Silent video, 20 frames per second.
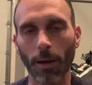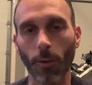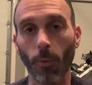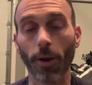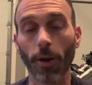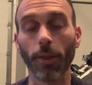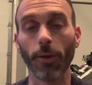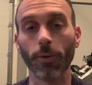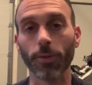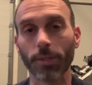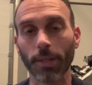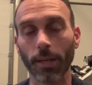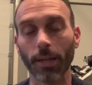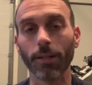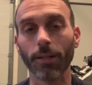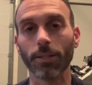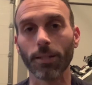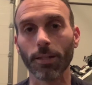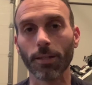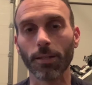One of those
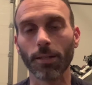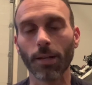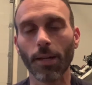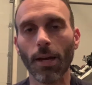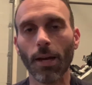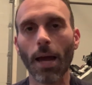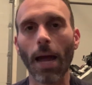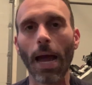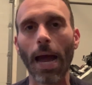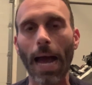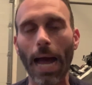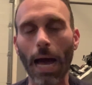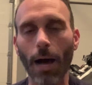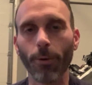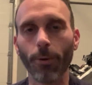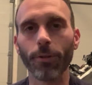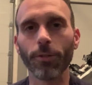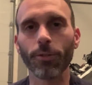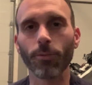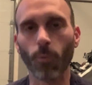things is, how
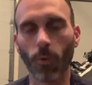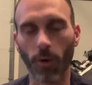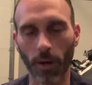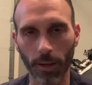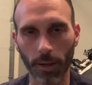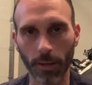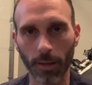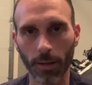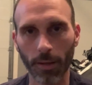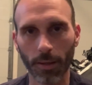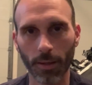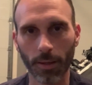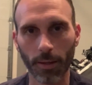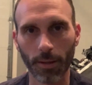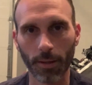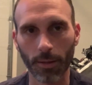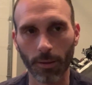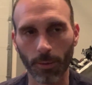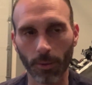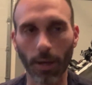
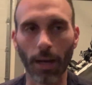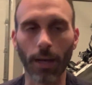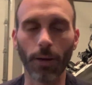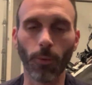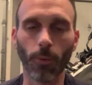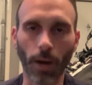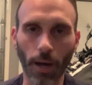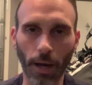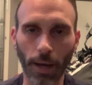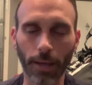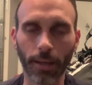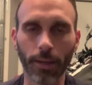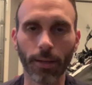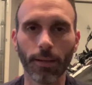do I